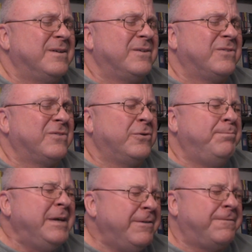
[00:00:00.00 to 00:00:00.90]
So
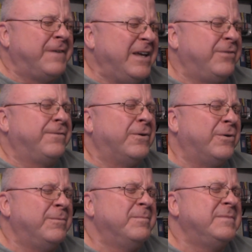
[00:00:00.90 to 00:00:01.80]
be
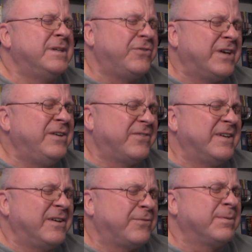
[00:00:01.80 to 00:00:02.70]
faithful to
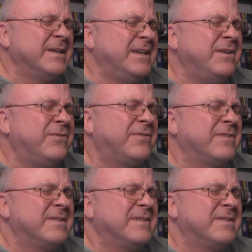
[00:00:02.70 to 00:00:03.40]
chasten us, please.